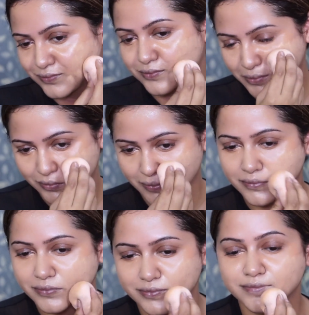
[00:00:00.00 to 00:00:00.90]
and it
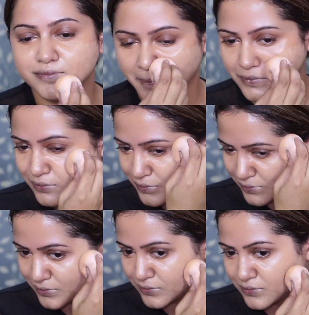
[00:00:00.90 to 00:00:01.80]
lasts all
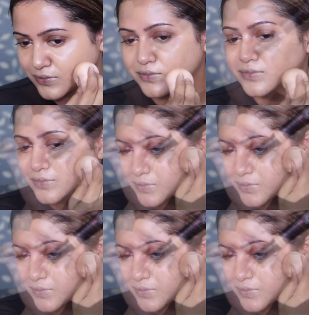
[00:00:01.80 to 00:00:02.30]
day. So it's a